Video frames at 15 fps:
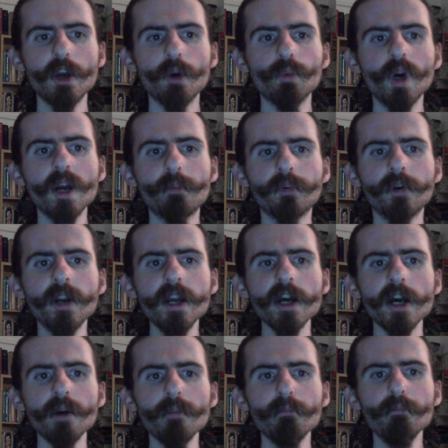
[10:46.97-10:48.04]
why
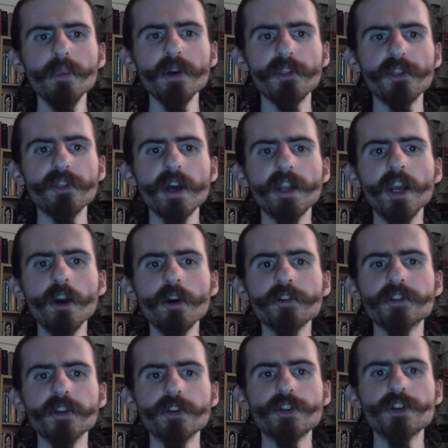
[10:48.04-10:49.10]
prayer, myth, and
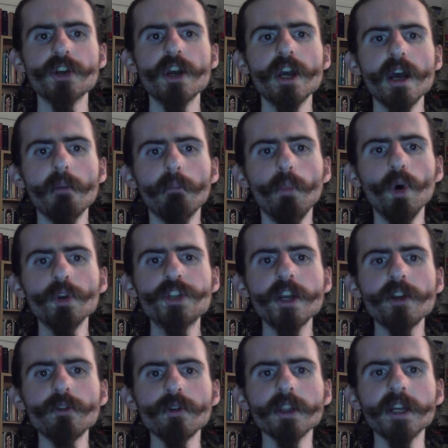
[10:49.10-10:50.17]
heritage more
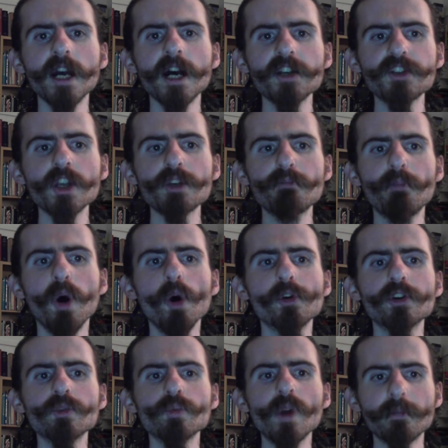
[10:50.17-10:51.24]
generally are such
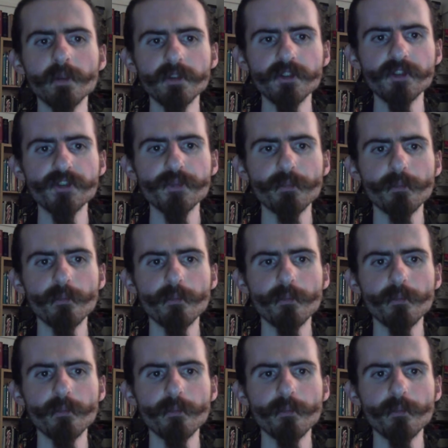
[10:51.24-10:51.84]
potent weapons,